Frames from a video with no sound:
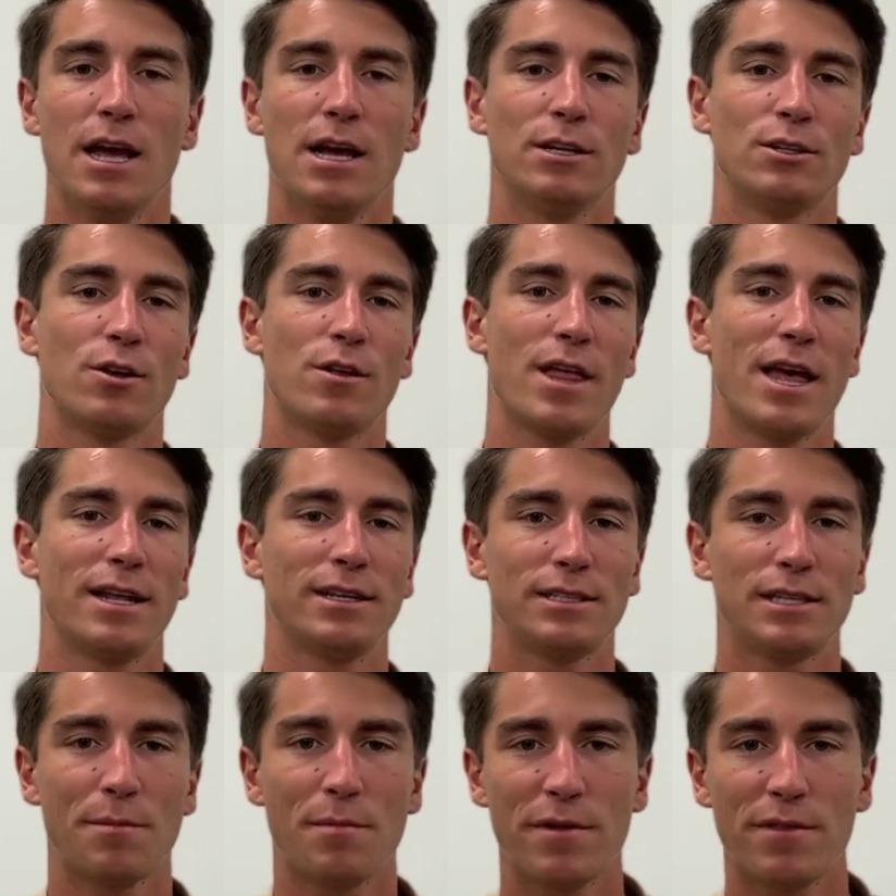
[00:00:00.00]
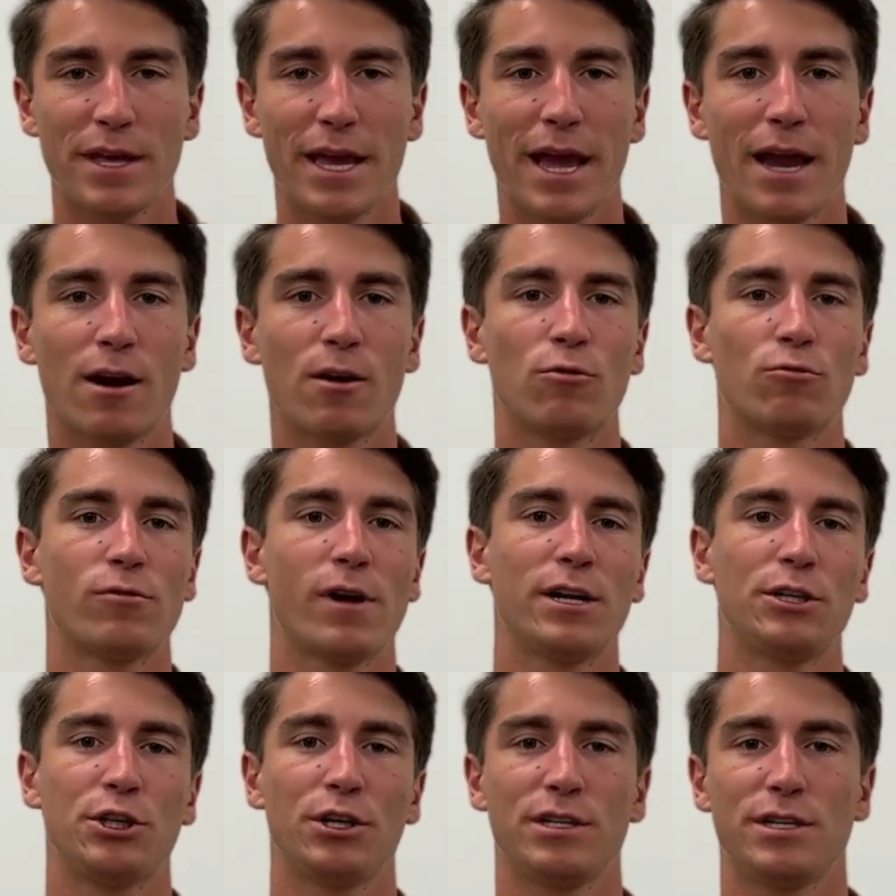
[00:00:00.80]
So then some of the air
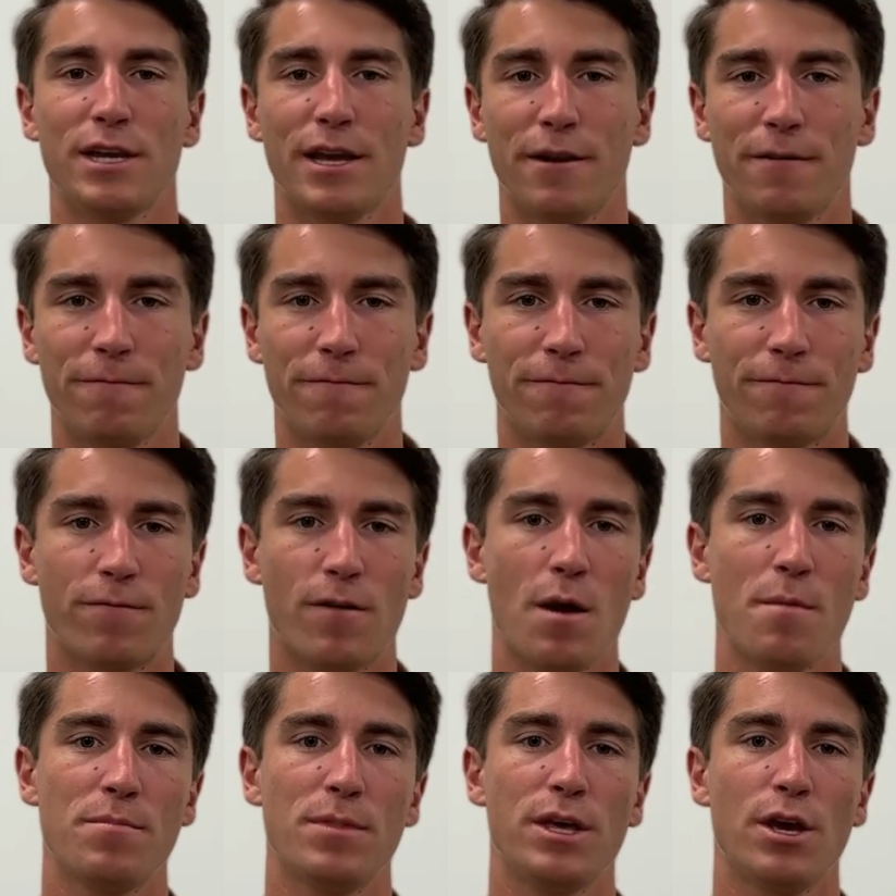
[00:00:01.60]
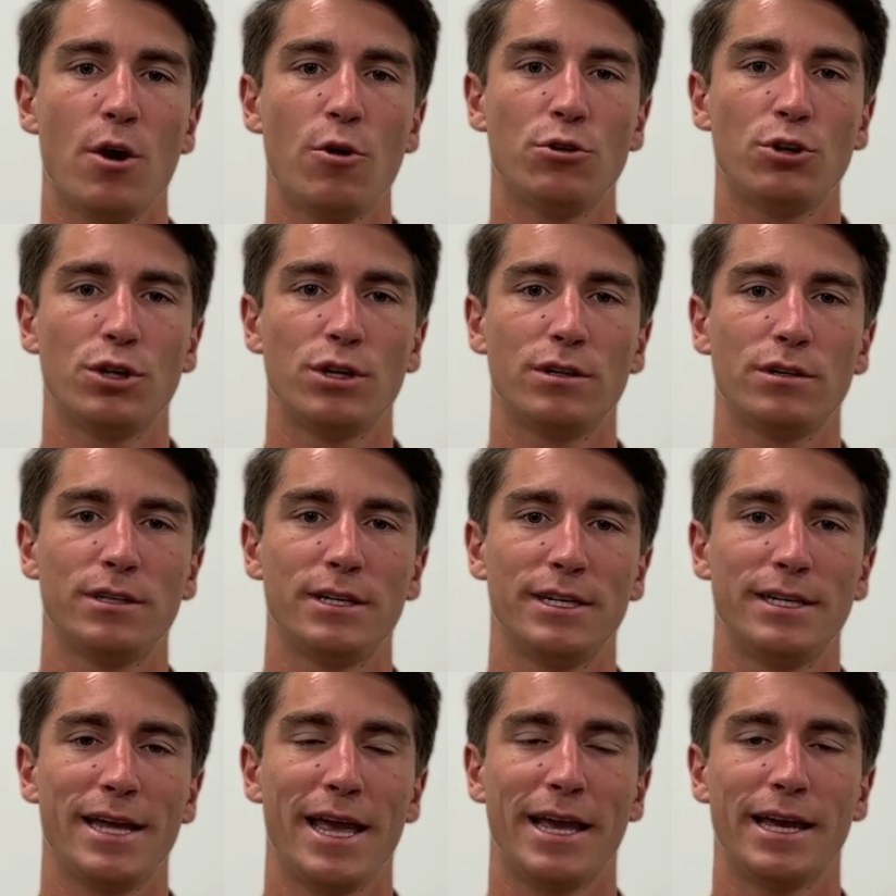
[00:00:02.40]
rushes in from the ocean
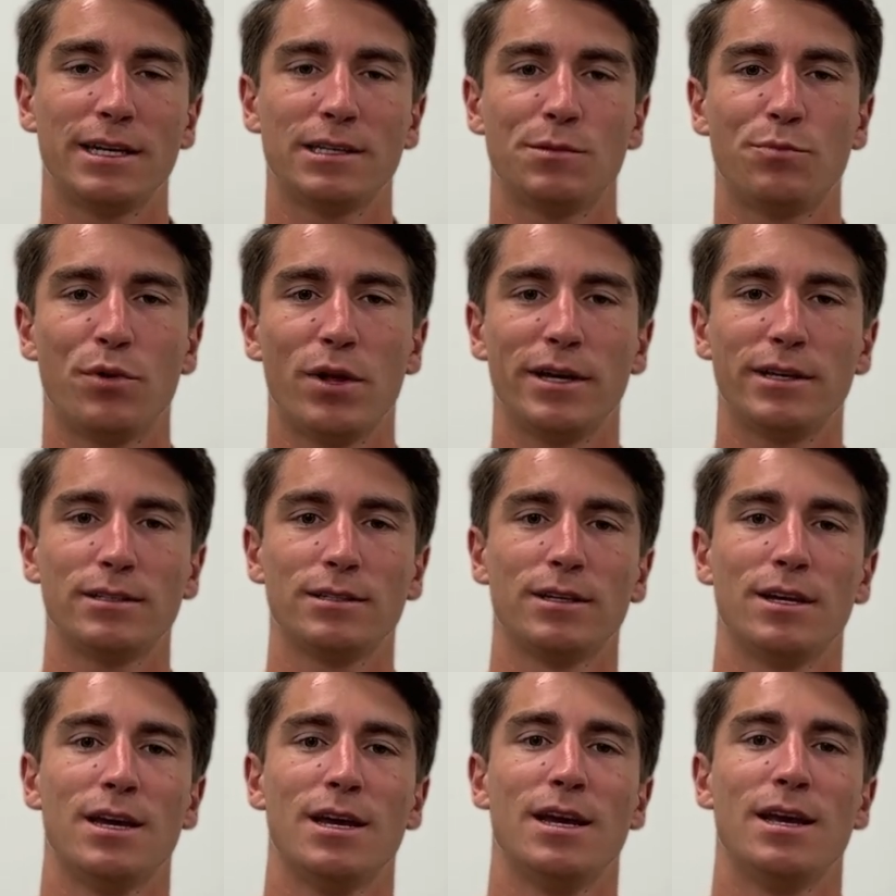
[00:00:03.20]
to take its place.